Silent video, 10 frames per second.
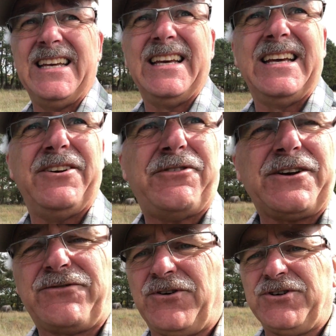If
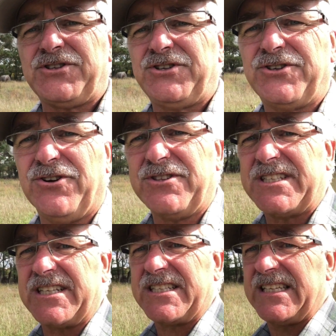at first you don't
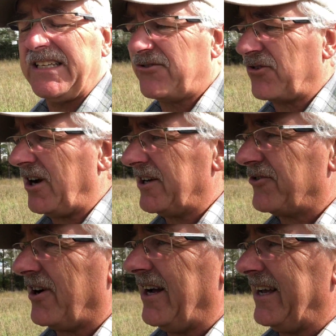succeed,
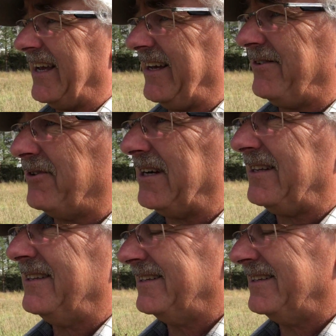try again. Well,